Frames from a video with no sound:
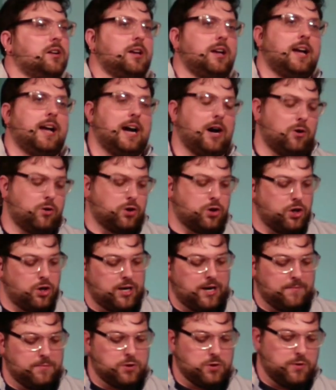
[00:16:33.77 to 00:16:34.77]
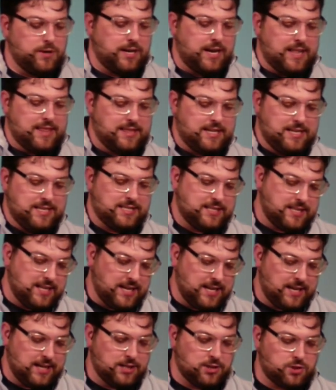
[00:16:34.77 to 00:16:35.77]
how good I'm doing at these
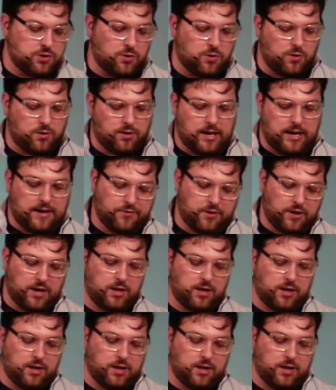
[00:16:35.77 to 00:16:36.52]
things, or I've thought a